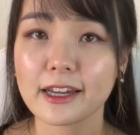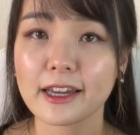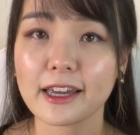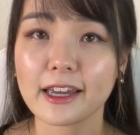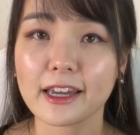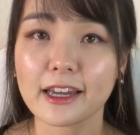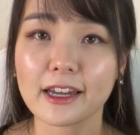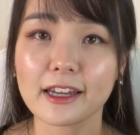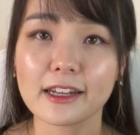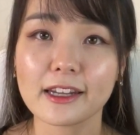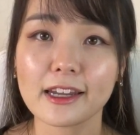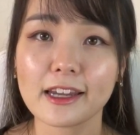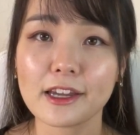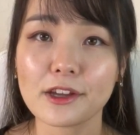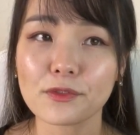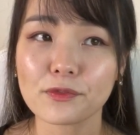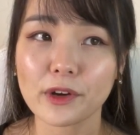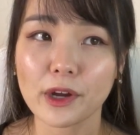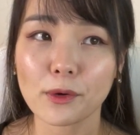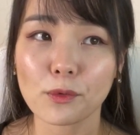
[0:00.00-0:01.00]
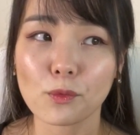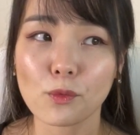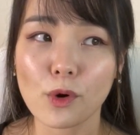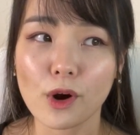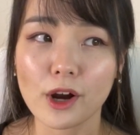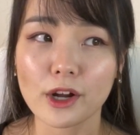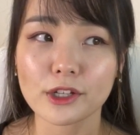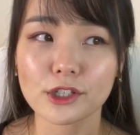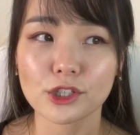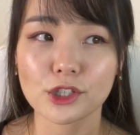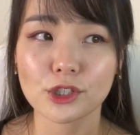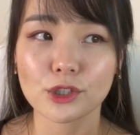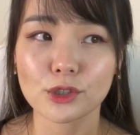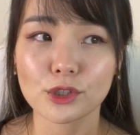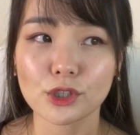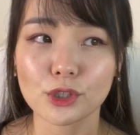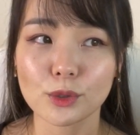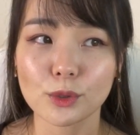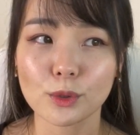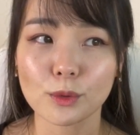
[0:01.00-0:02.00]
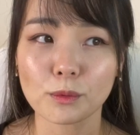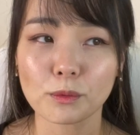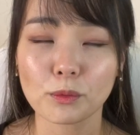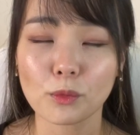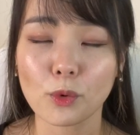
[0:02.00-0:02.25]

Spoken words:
And if I want to do